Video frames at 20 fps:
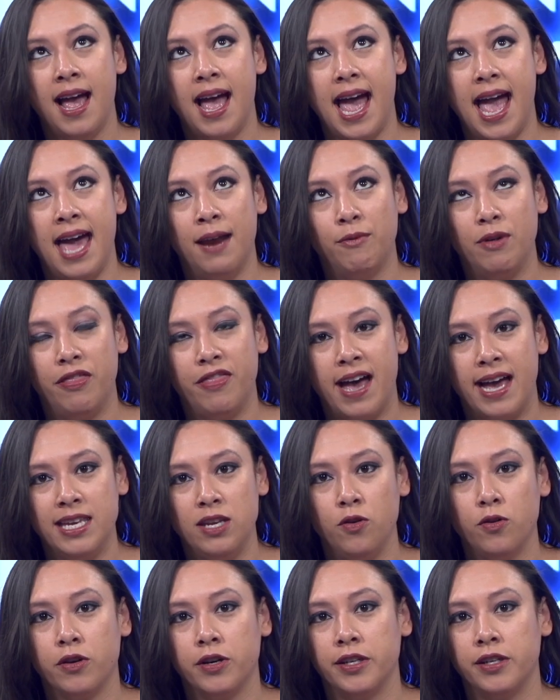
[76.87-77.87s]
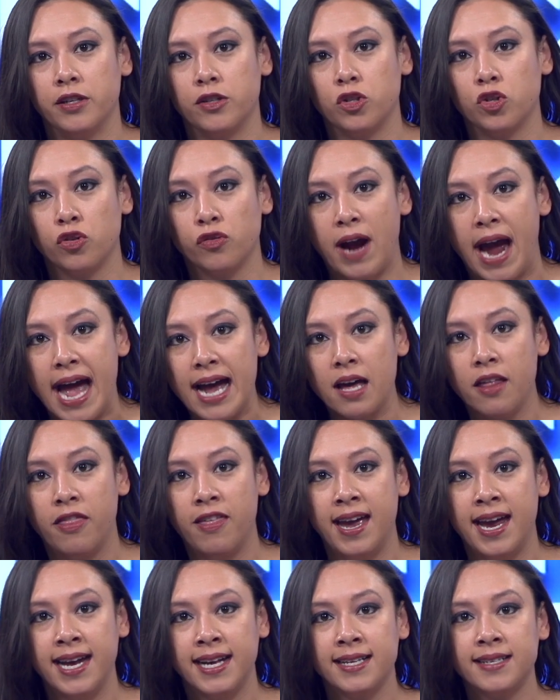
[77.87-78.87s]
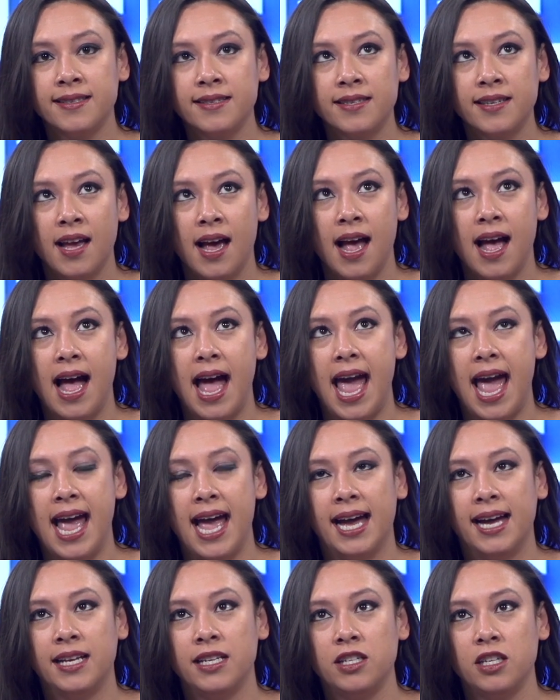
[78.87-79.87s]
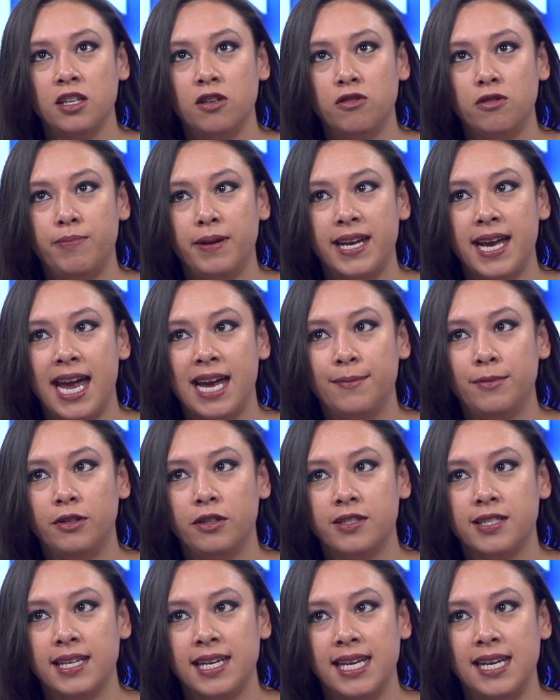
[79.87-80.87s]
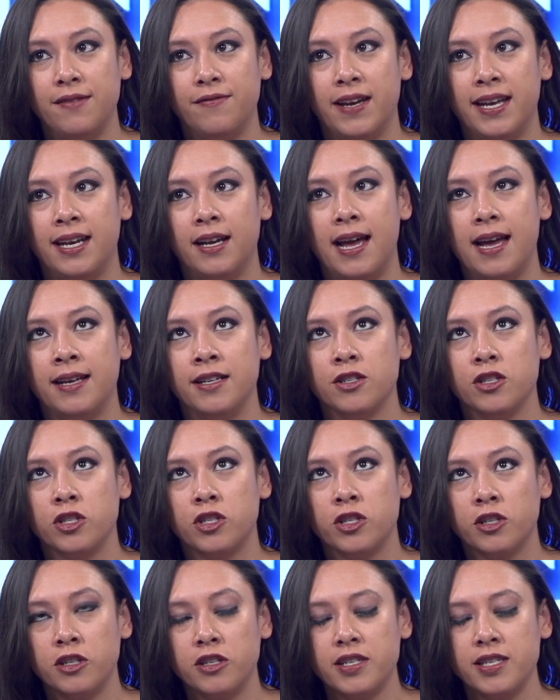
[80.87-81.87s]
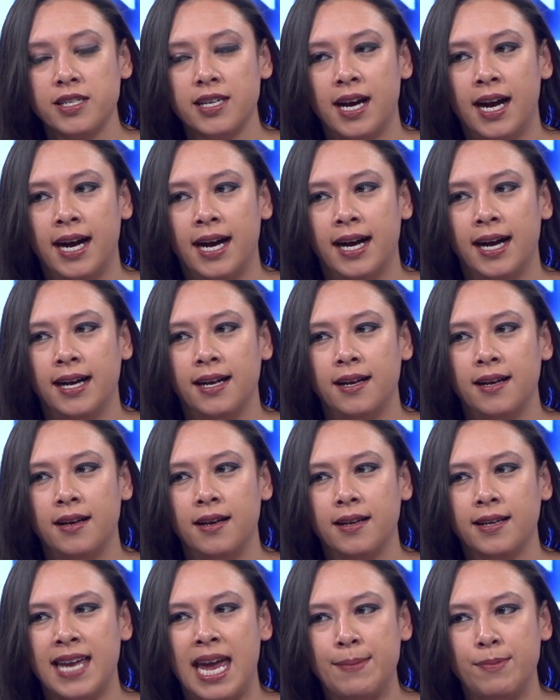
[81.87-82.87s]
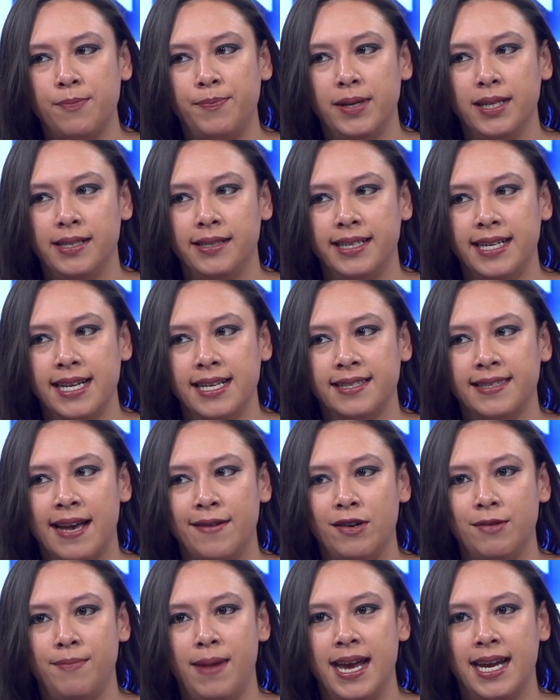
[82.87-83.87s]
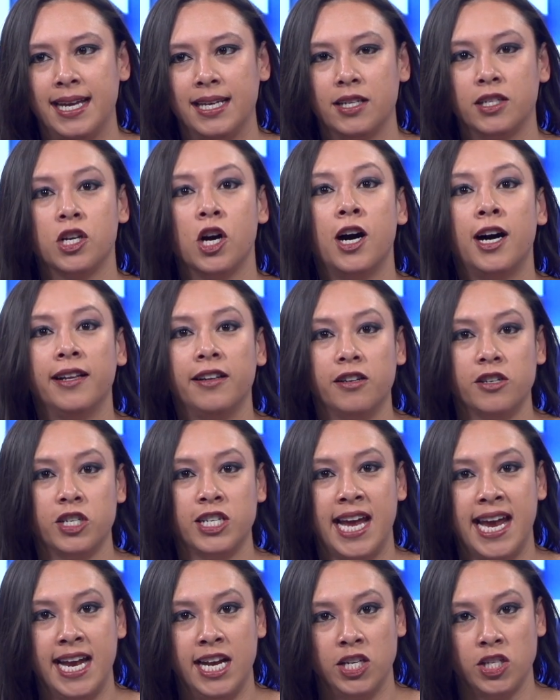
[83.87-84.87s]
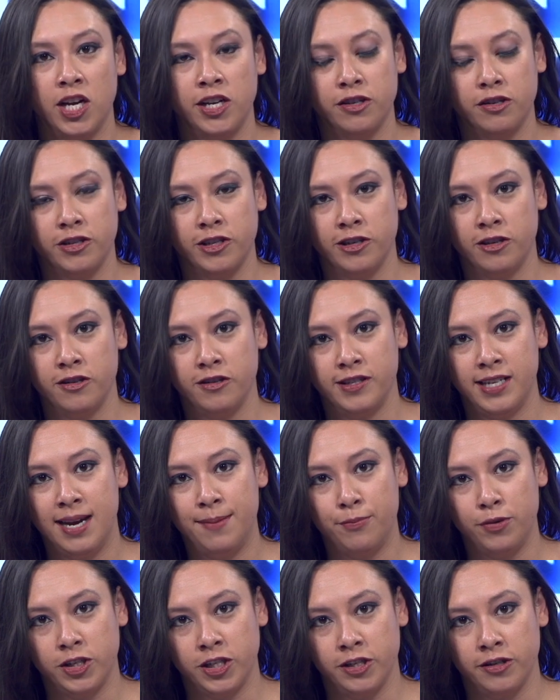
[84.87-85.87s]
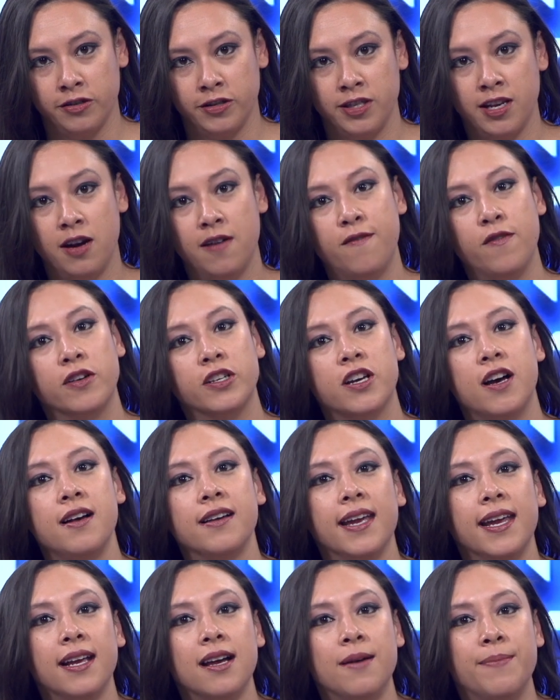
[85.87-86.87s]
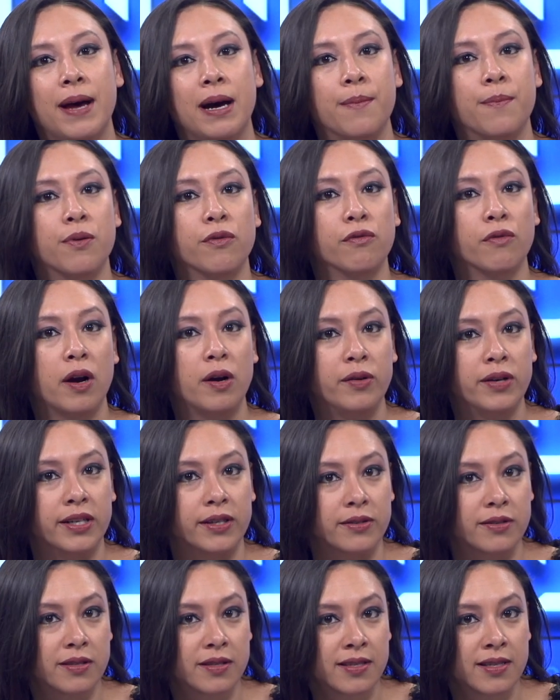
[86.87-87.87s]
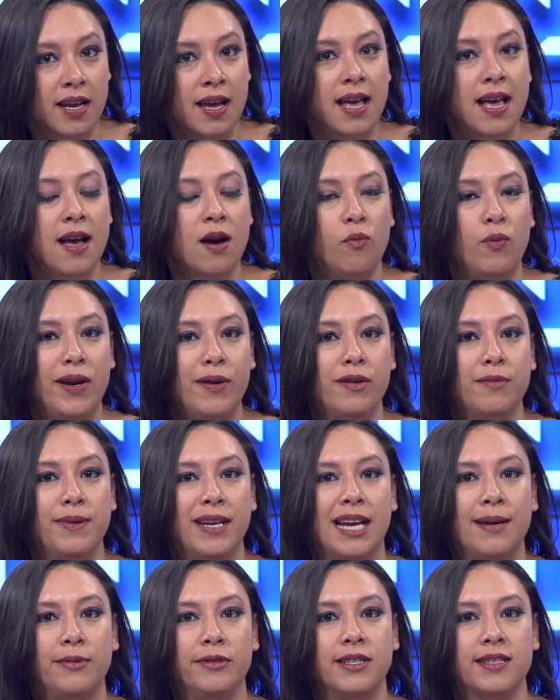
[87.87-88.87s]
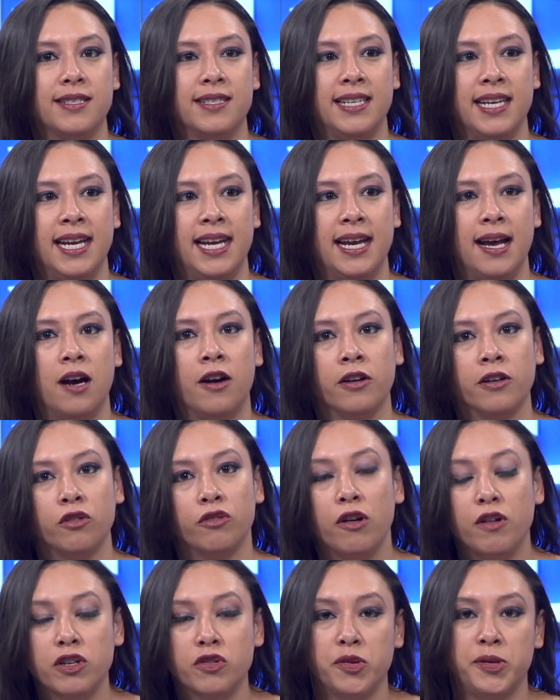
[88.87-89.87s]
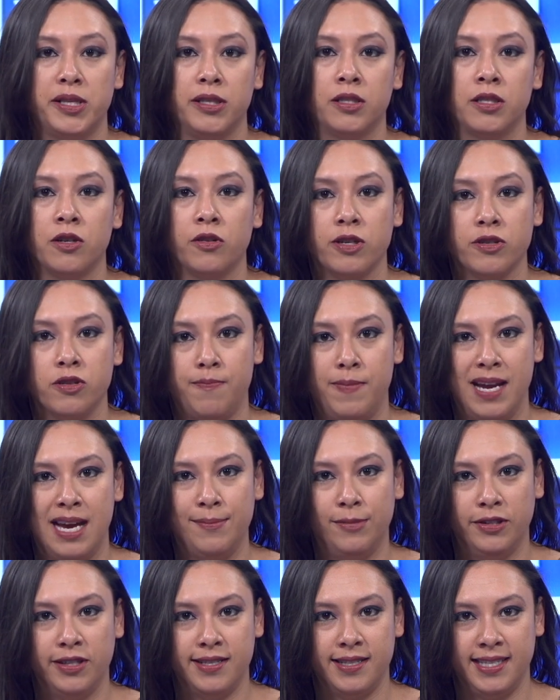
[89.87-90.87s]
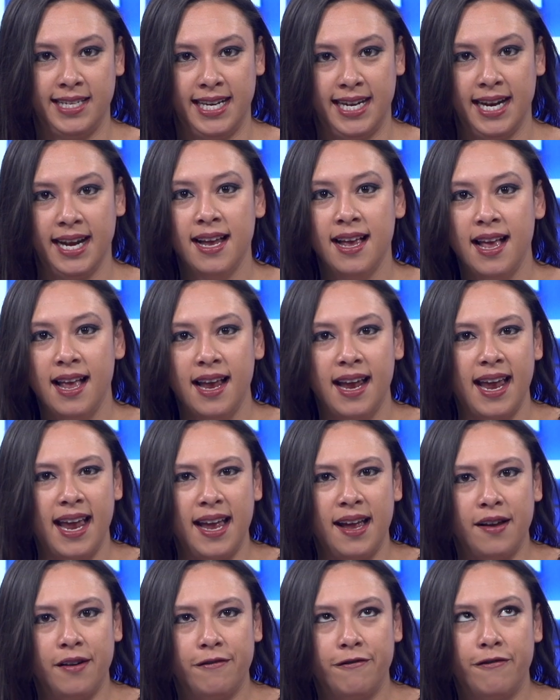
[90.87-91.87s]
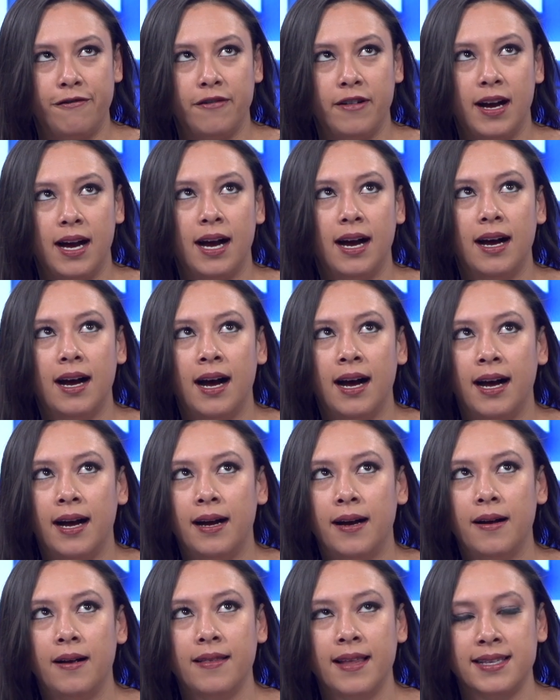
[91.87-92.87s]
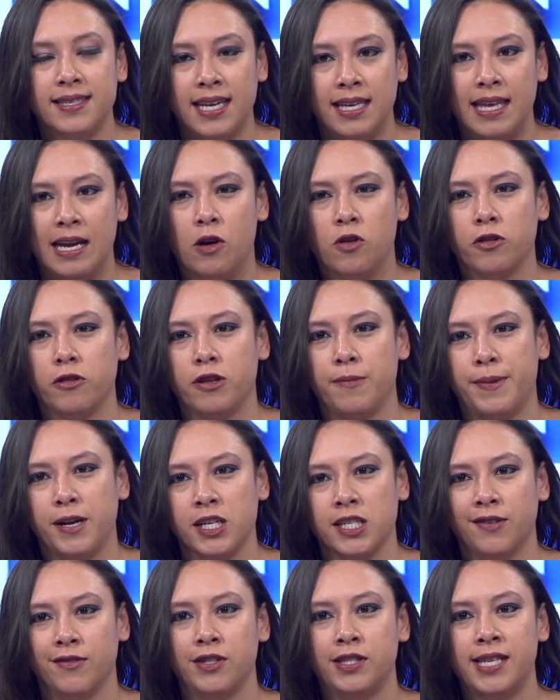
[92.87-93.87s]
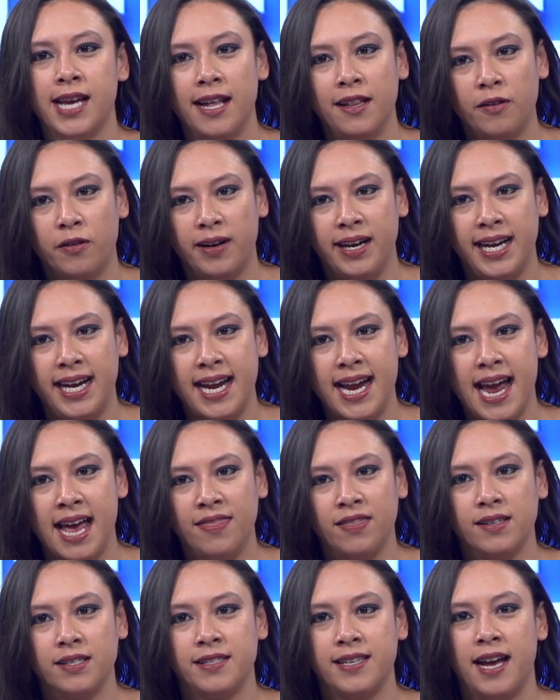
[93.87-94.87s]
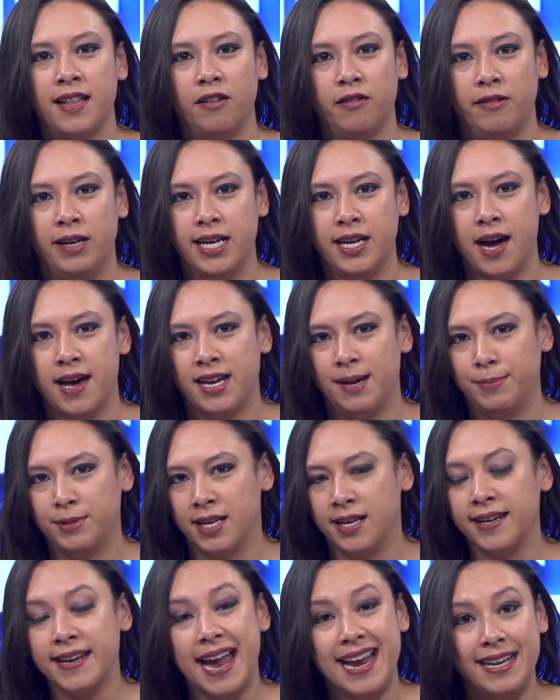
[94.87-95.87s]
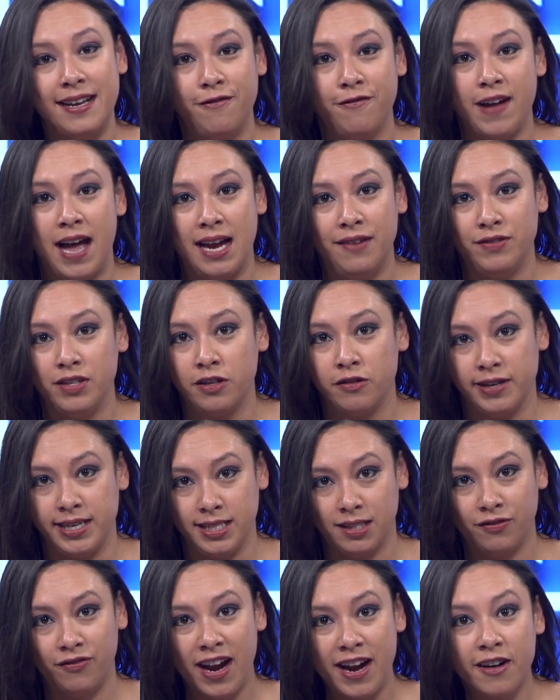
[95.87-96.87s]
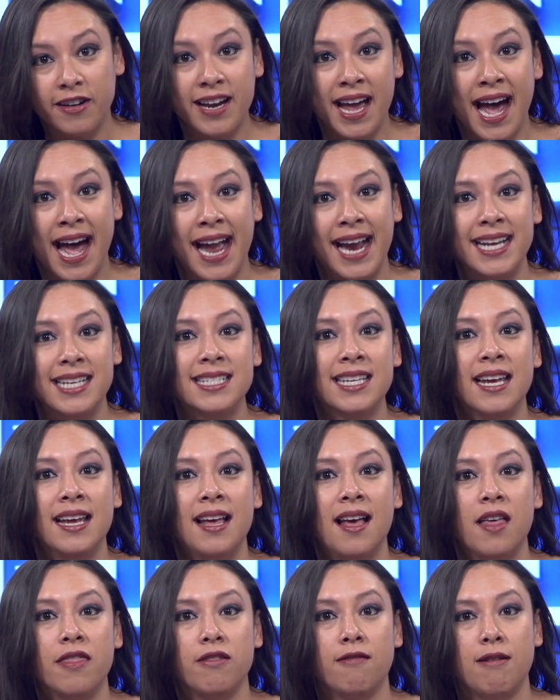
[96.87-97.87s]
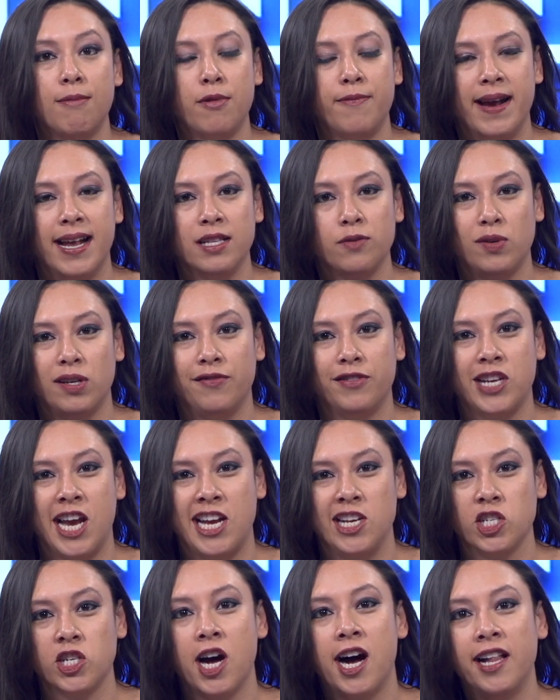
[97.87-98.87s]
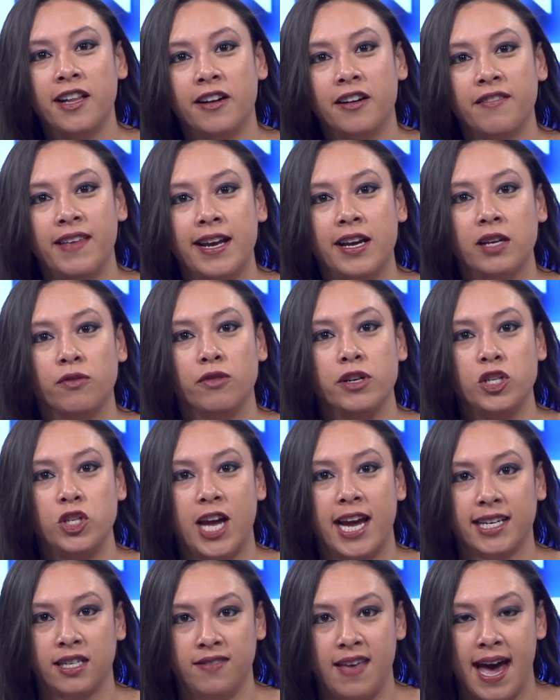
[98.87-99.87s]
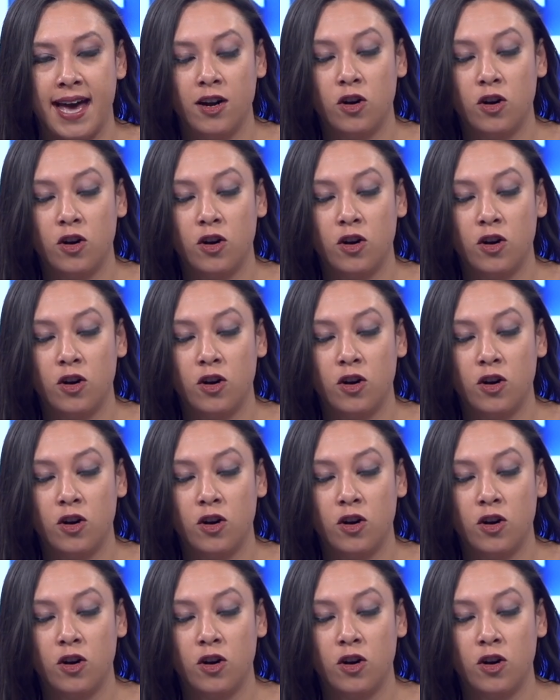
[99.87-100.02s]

And with that, you could track things and you would be able to even insert uh, capabilities that would make it color change under certain temperatures. So if we're talking about produce, we would be able to see, our grocery stores be able to see if uh, let's say they ordered a bunch of celery and the celery got up to 95 degrees Fahrenheit, the rubber bands would have changed color, they could reject that.